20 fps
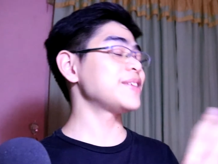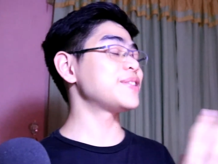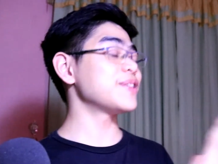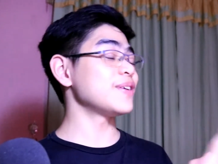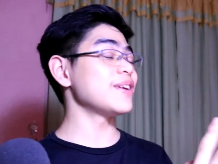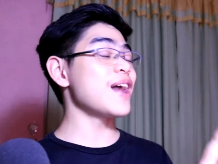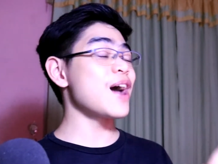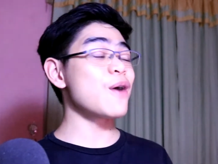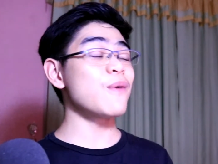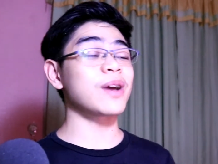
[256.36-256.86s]

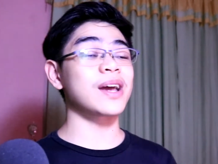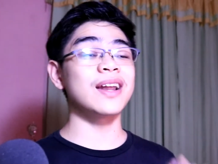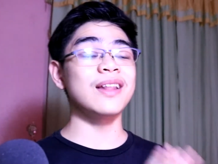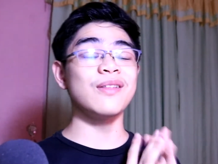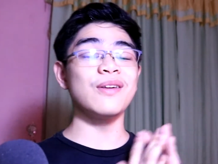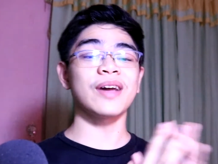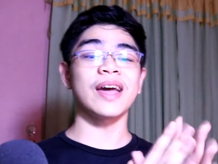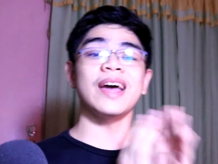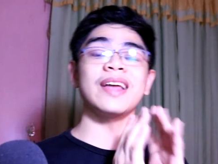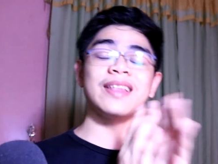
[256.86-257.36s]
so now we're gonna
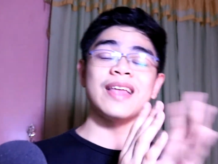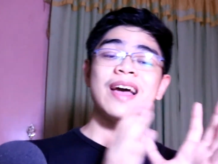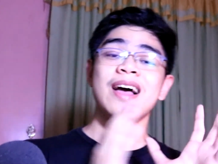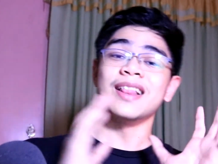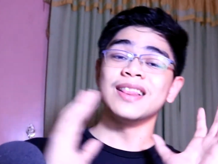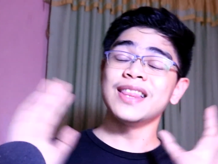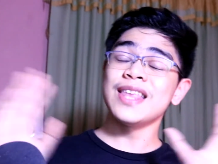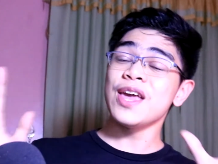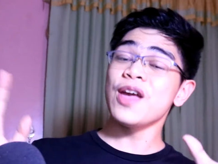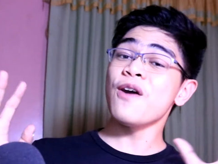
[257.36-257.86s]
look at
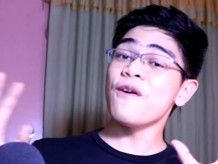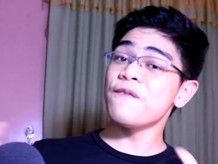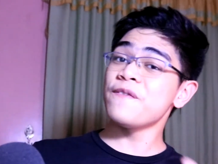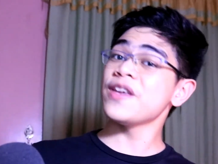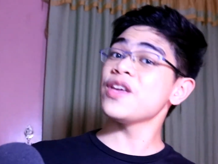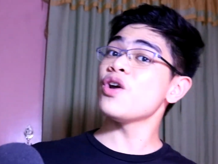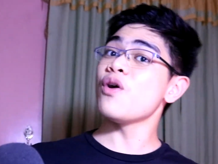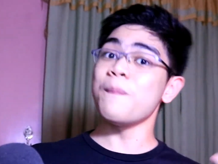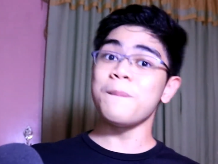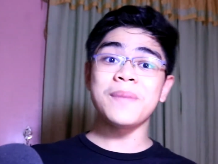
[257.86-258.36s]

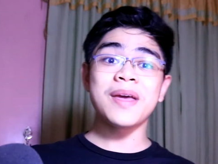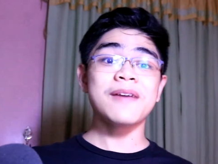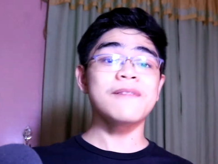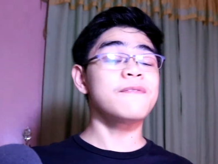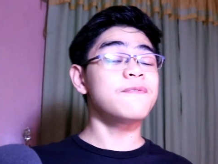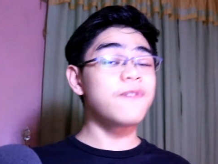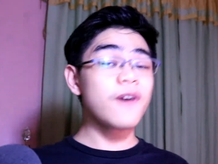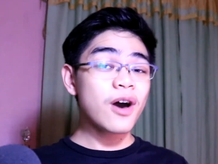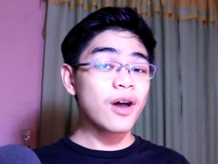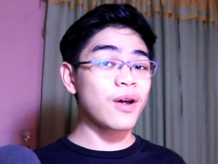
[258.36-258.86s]
Leovio
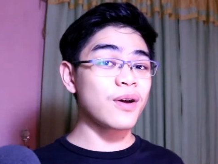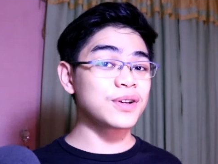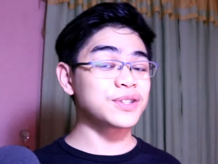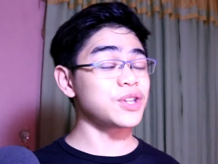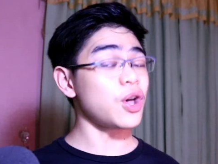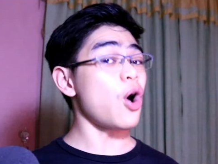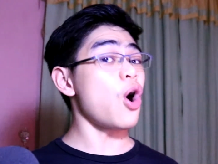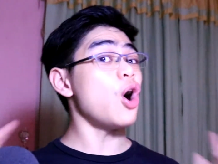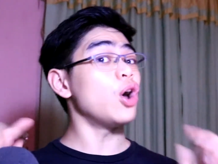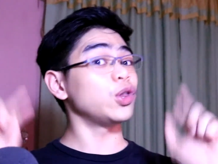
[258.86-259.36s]
meme
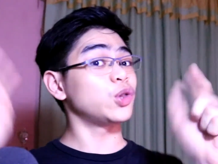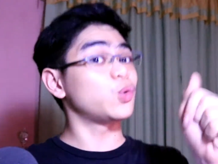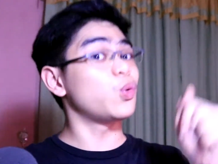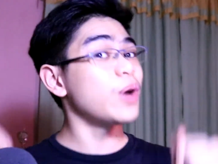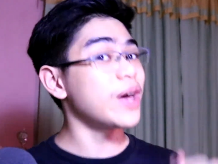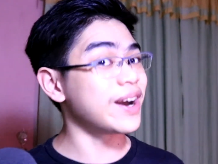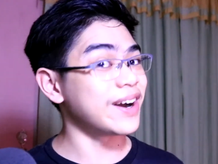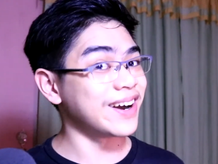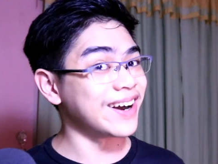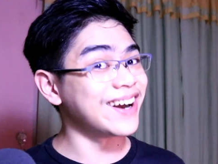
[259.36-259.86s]
photos on
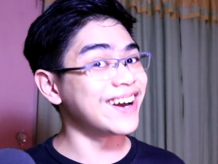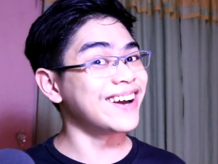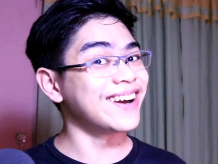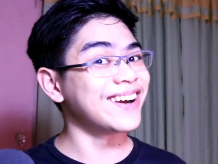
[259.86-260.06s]
Twitter.